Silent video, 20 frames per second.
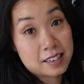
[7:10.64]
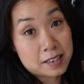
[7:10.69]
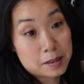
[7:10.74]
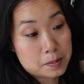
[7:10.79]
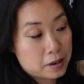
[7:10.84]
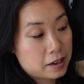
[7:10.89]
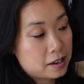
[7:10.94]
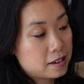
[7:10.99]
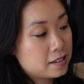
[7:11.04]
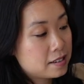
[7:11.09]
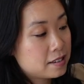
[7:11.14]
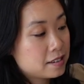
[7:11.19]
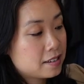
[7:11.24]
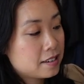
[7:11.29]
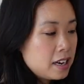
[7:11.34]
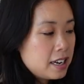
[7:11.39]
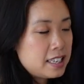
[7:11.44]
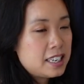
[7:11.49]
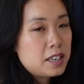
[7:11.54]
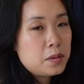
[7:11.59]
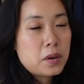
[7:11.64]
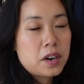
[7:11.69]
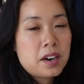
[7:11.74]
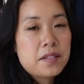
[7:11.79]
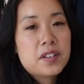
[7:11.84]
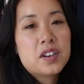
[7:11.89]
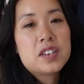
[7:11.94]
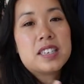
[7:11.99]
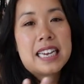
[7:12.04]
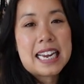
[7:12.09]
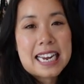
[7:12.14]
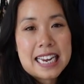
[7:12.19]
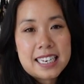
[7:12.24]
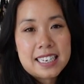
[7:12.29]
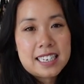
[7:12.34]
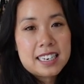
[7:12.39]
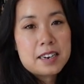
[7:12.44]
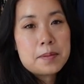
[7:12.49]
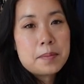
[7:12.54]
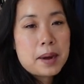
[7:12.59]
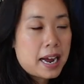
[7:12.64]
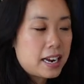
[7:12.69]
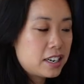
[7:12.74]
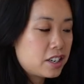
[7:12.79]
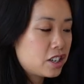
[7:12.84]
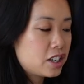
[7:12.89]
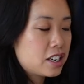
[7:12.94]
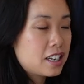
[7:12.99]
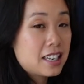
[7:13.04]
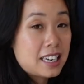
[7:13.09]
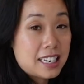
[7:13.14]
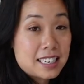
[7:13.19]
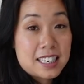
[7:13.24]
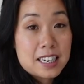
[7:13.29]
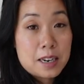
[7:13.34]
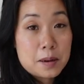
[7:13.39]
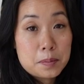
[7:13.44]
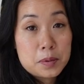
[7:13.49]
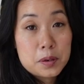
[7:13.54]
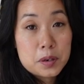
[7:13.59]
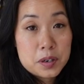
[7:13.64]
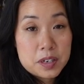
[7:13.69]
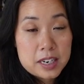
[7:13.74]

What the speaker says: as well. It's in one of those easy to match classic blue